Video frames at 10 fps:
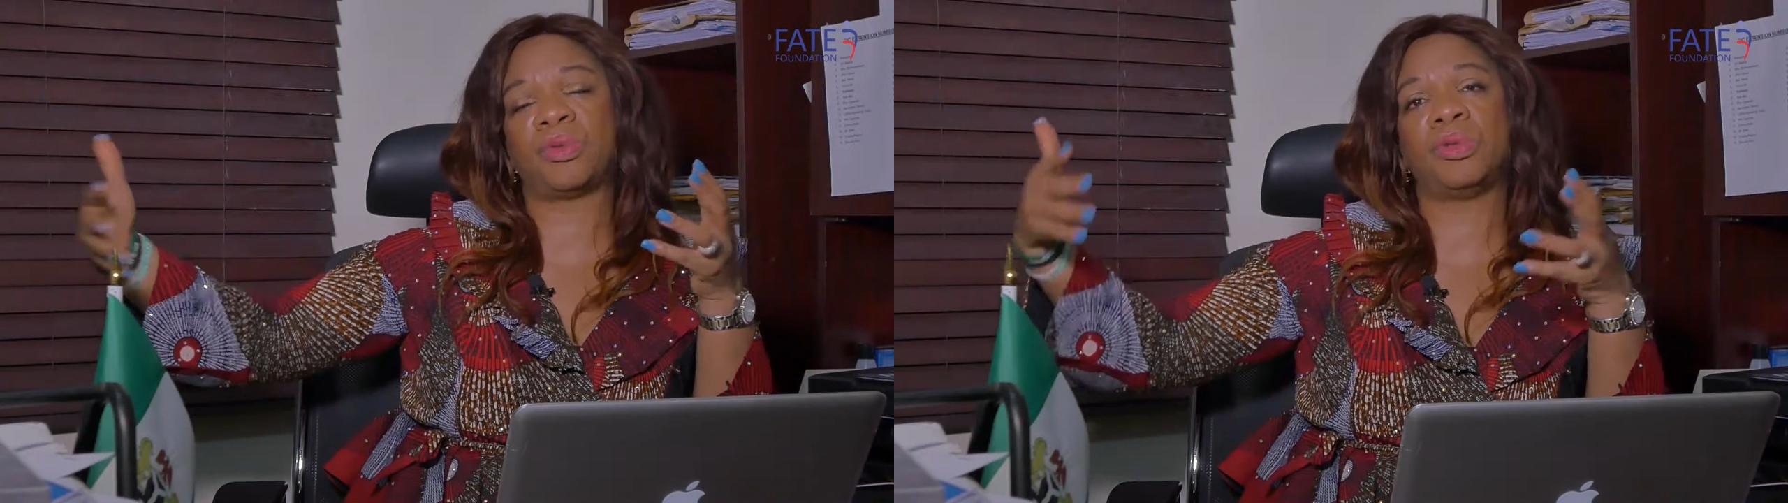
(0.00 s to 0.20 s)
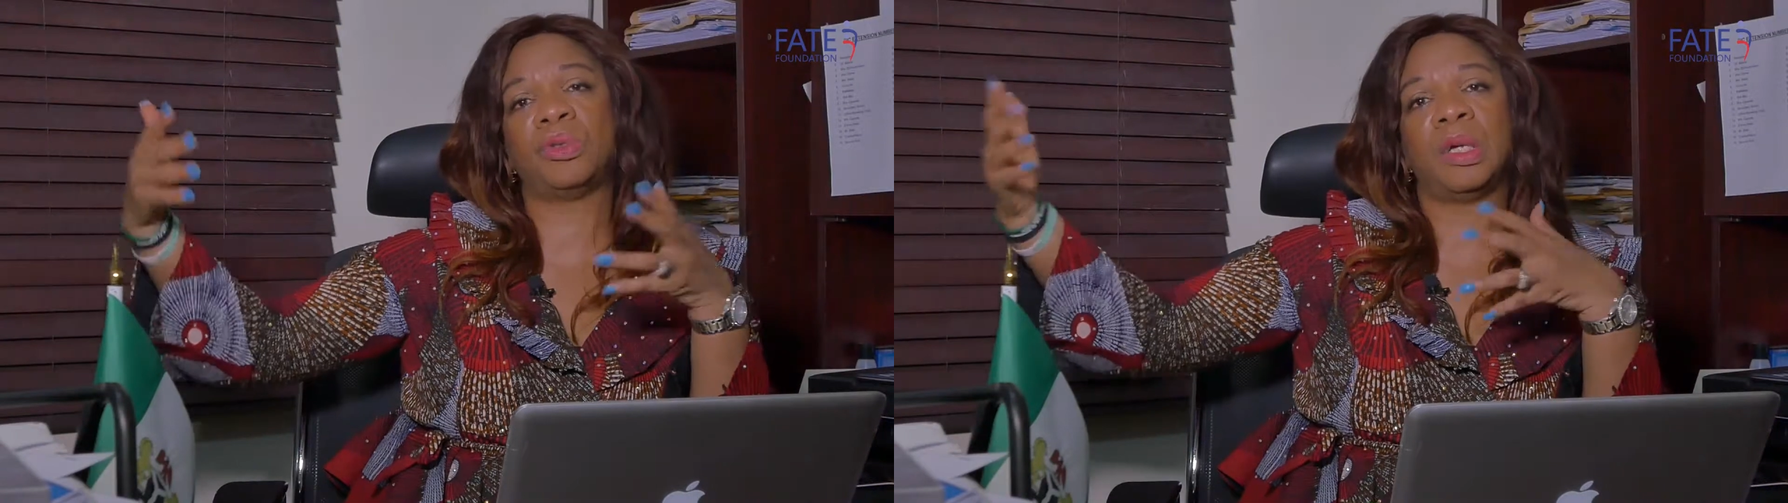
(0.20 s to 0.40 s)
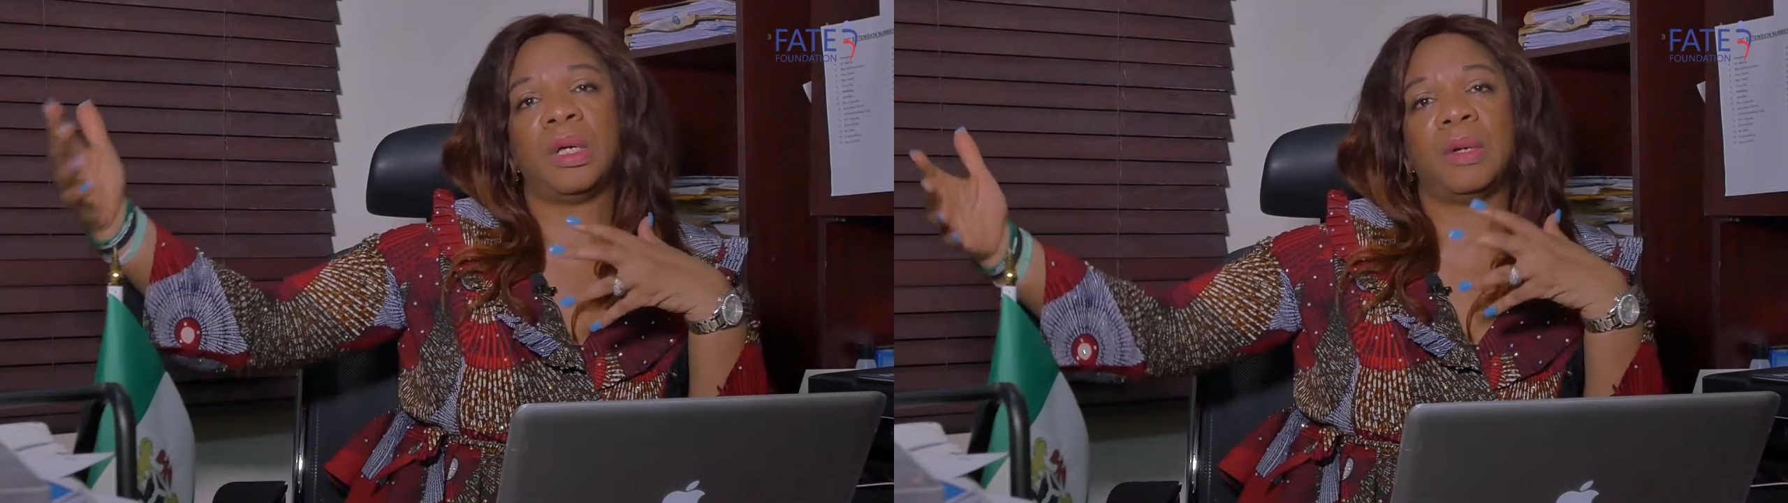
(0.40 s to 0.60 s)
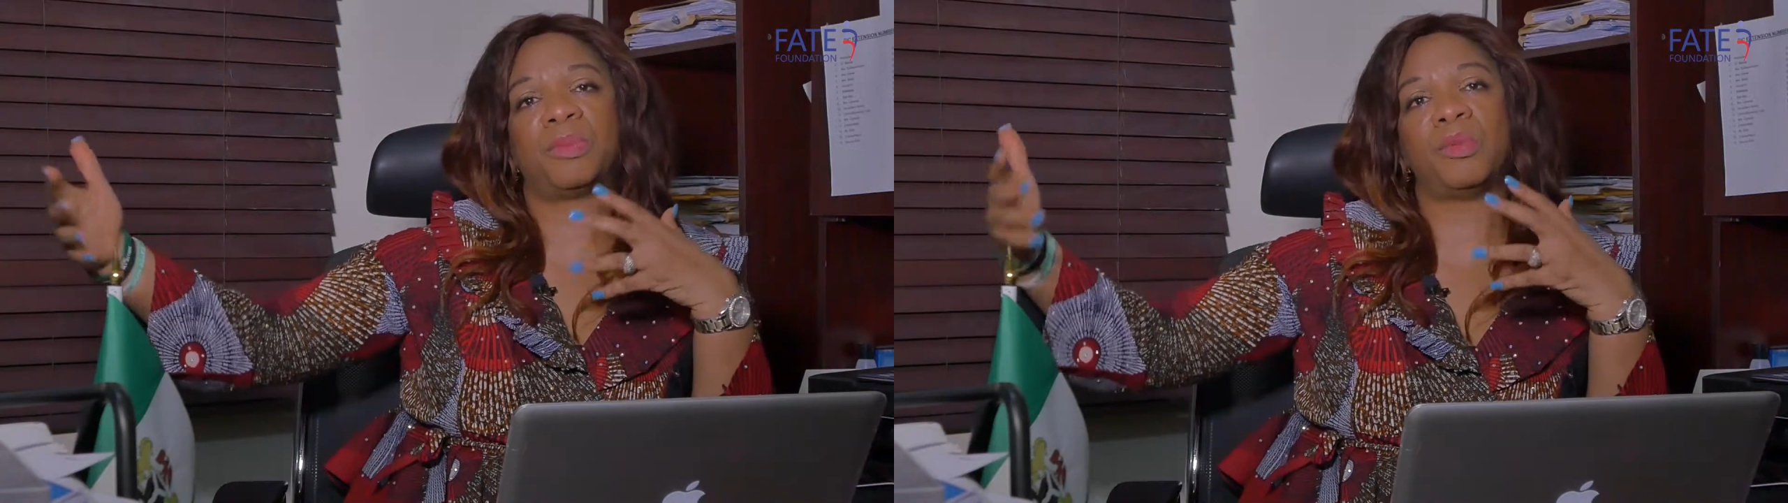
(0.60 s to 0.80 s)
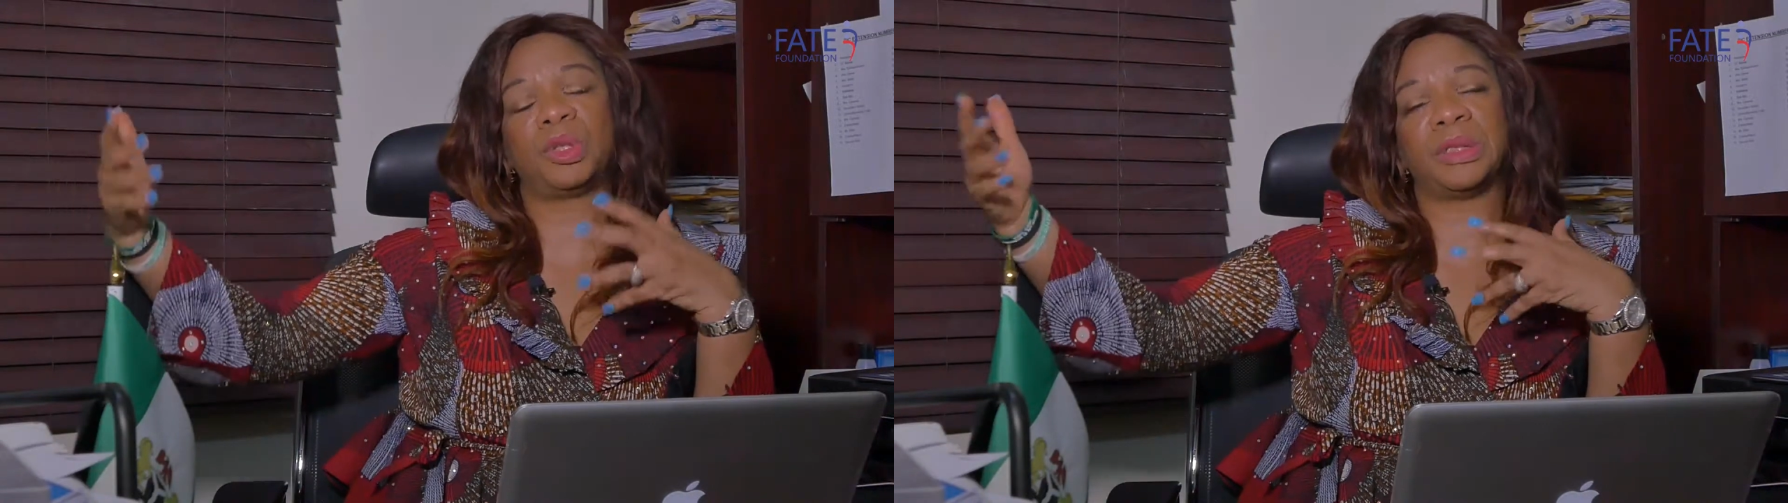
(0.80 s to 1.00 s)
do
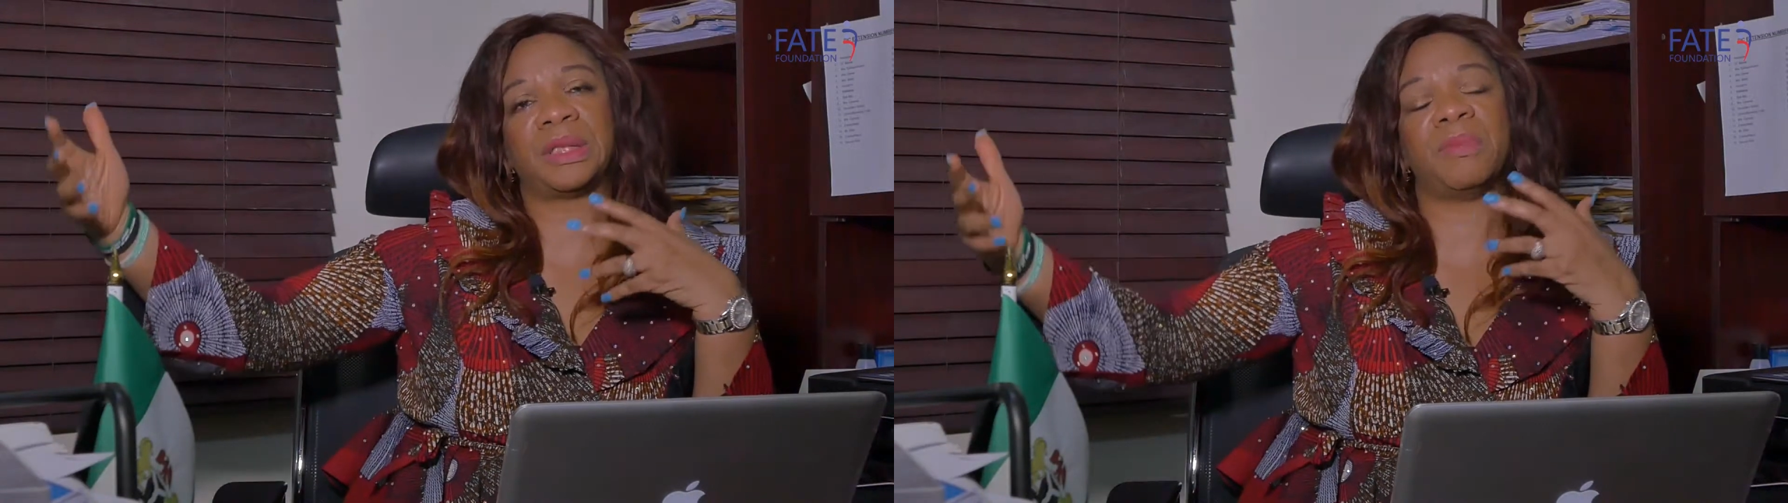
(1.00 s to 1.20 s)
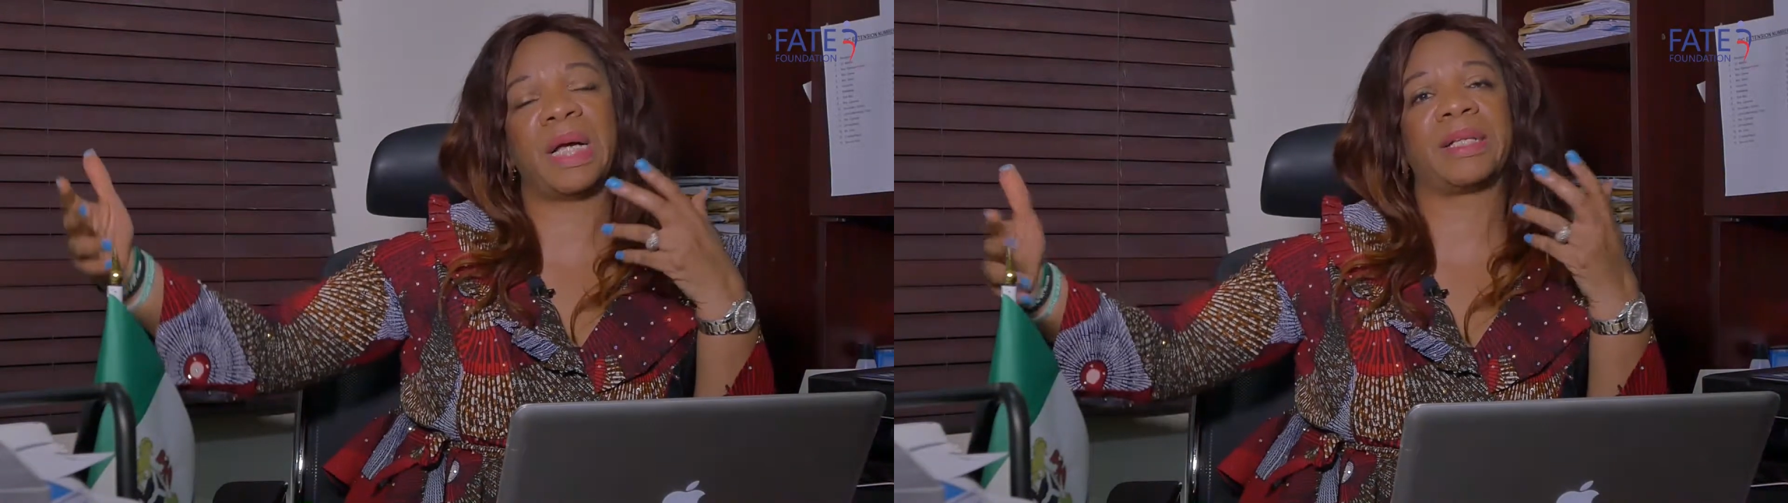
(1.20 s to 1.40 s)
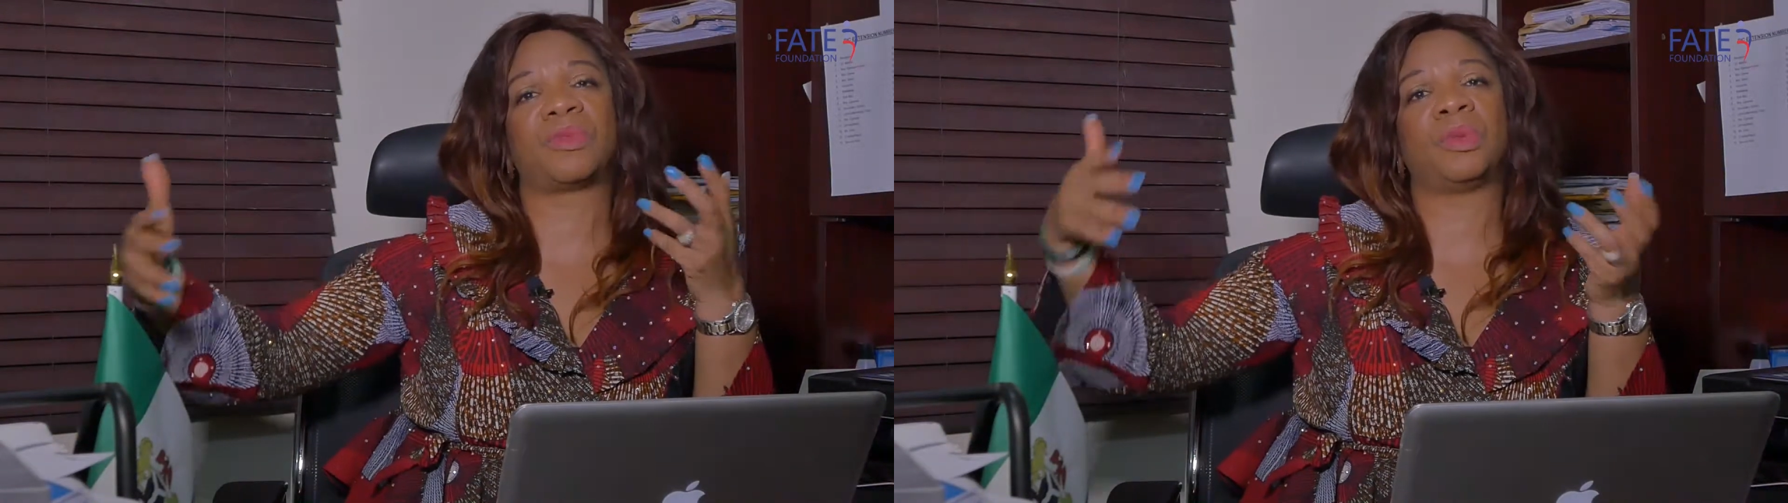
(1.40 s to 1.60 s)
promotions and markets,